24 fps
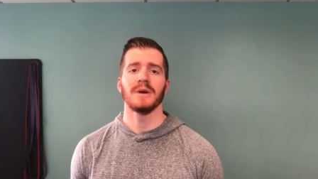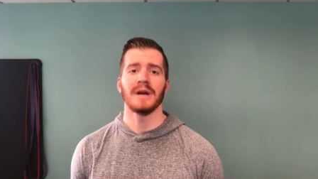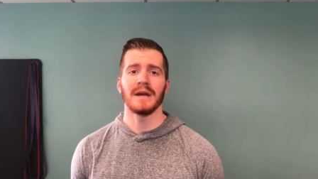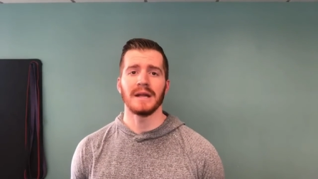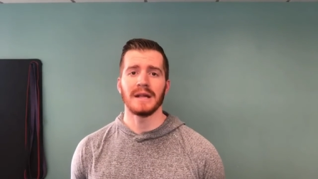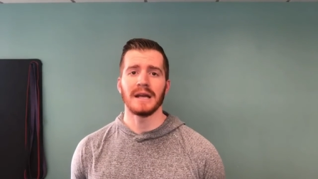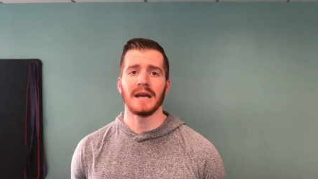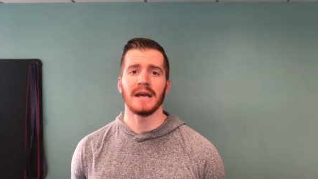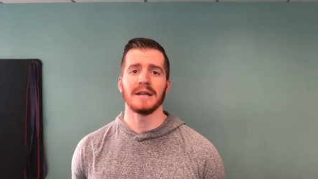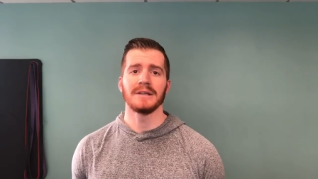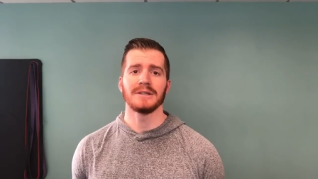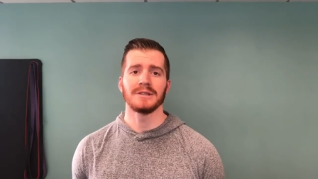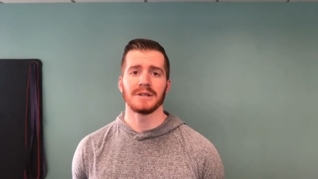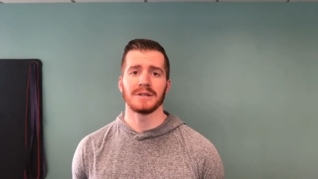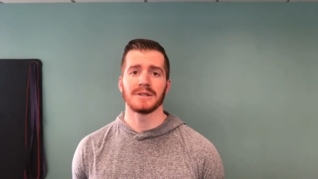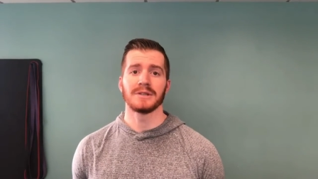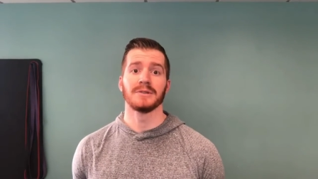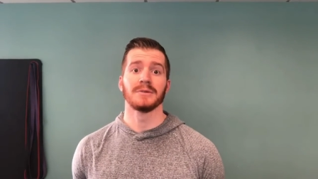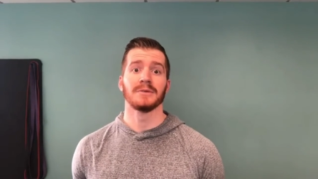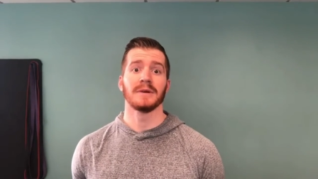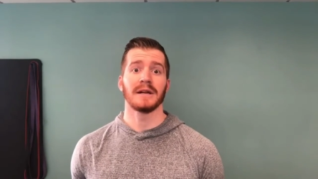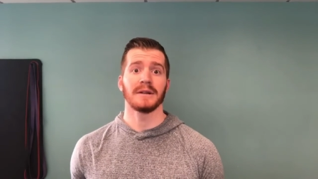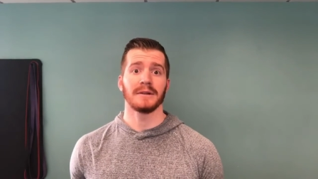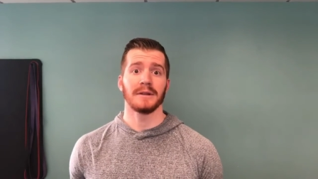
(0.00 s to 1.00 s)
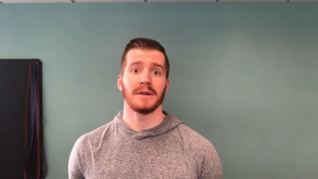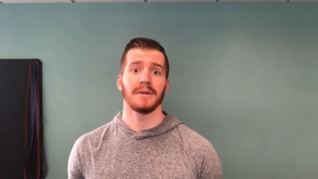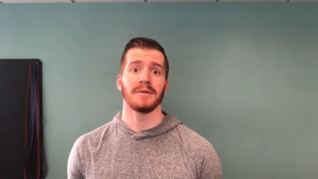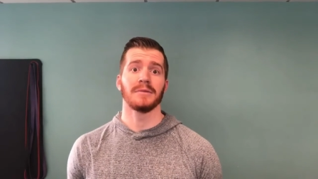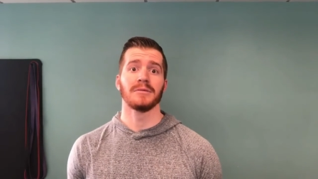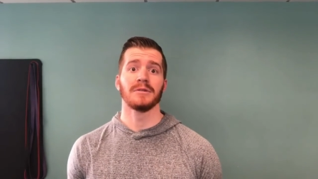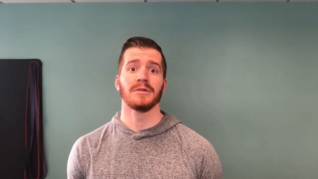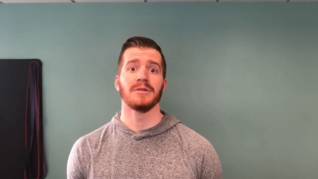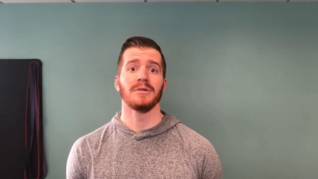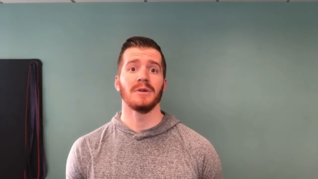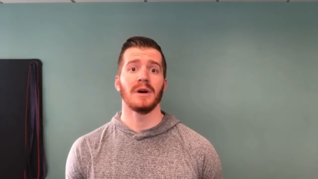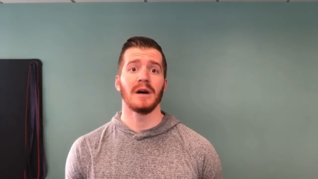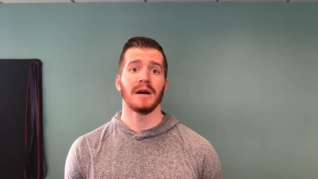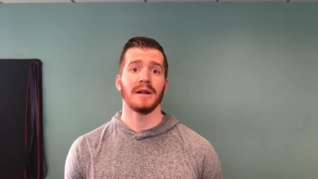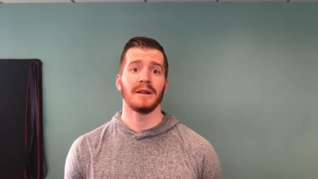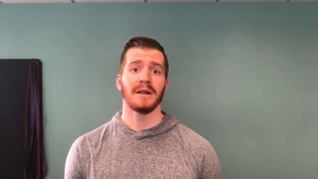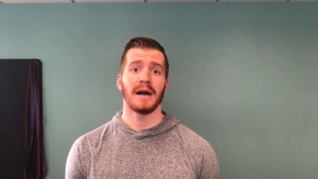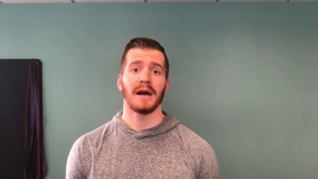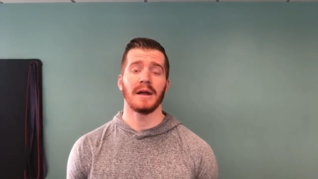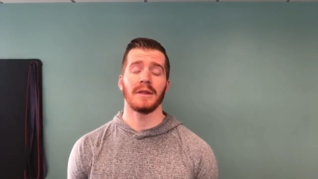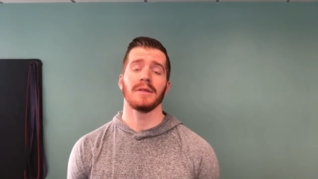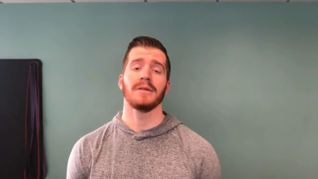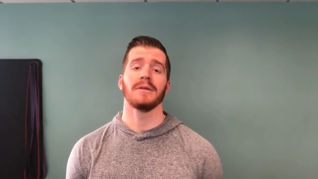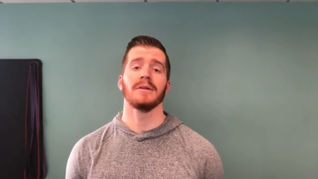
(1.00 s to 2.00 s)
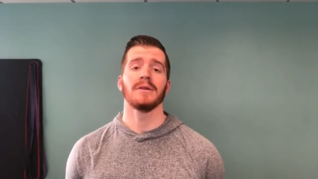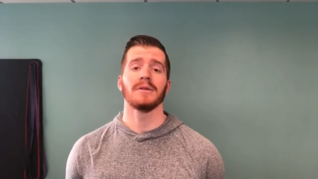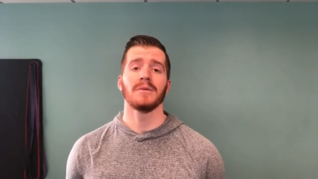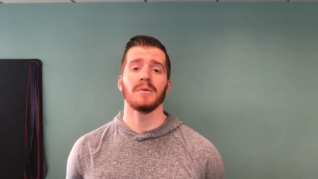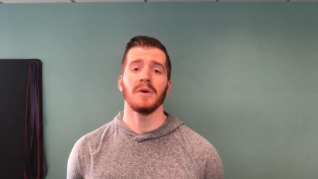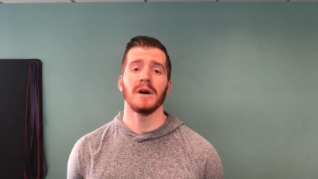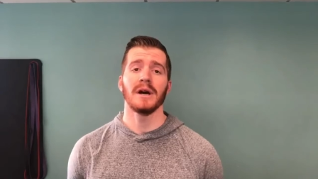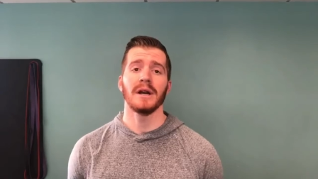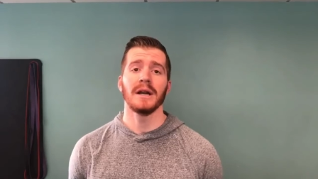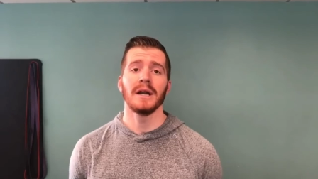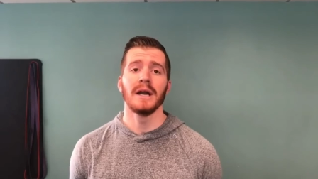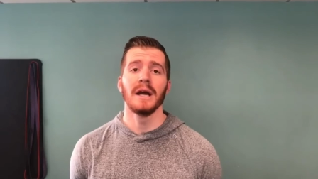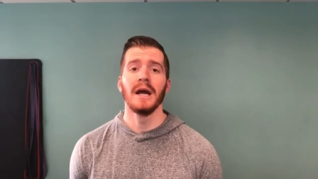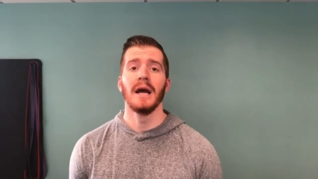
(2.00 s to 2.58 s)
and then just directly through on that third one.